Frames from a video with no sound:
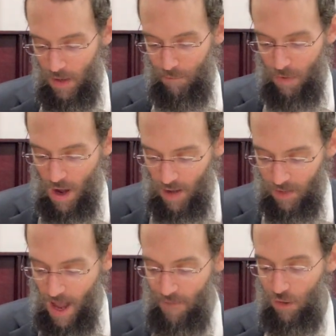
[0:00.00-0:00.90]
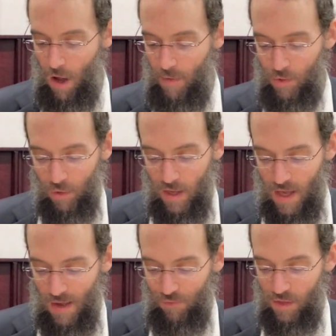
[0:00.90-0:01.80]
But Aval Omru,
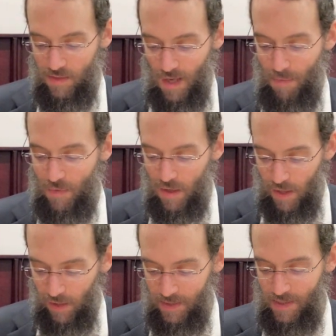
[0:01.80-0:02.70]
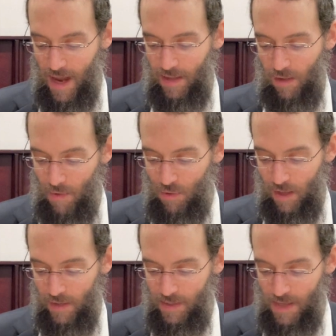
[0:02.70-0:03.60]
if the Yisaimim clearly said,
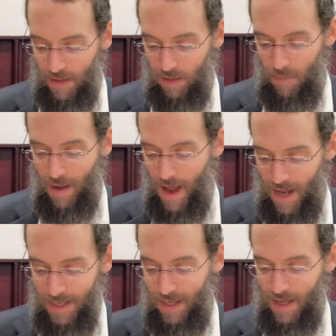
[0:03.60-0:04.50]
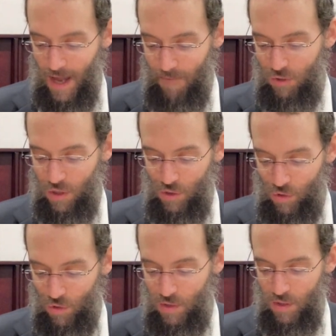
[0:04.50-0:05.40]
Lomrule, they said to him, Hani Chamshi
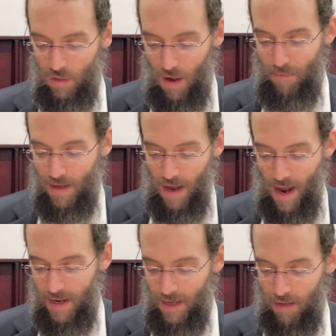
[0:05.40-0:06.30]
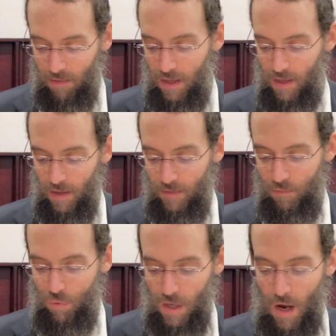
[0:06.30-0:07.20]
Zuzi Domi Arekatini,
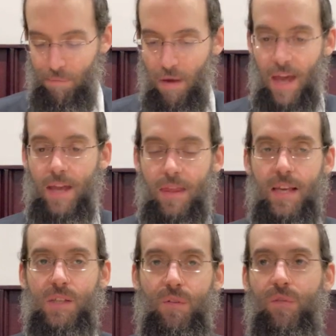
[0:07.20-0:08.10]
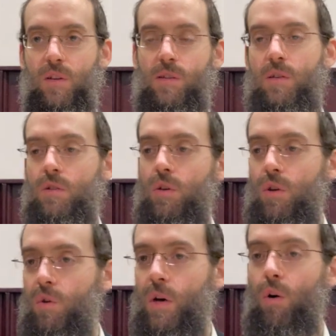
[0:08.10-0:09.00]
we are paying this 50 zuz to
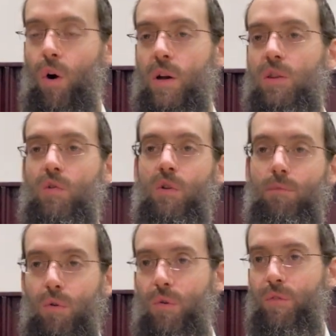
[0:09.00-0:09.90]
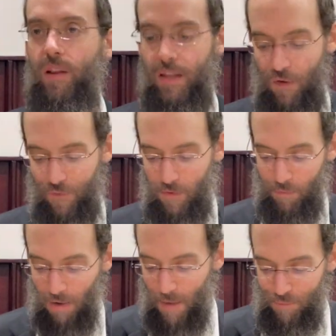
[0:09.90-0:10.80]
you in order to remove the lien from the
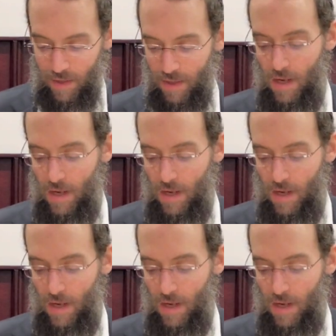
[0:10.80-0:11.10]
property.